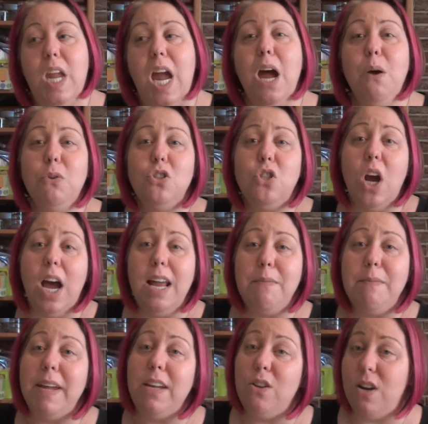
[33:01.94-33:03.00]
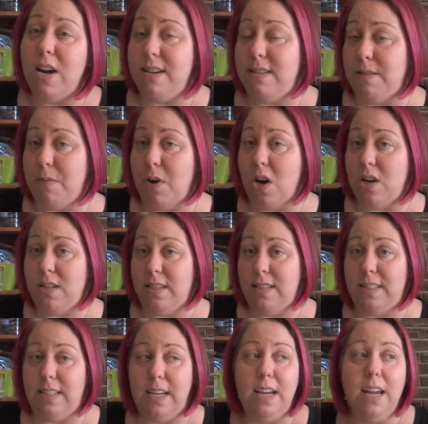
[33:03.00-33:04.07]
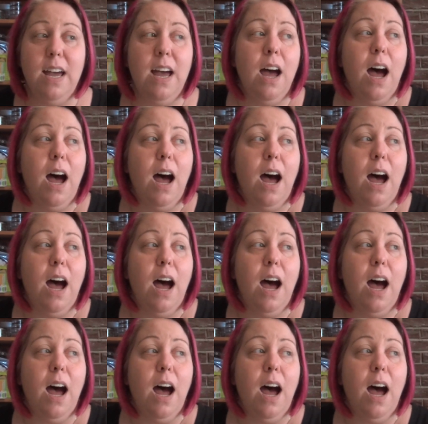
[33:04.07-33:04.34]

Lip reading: I will try to make you guys some art to see.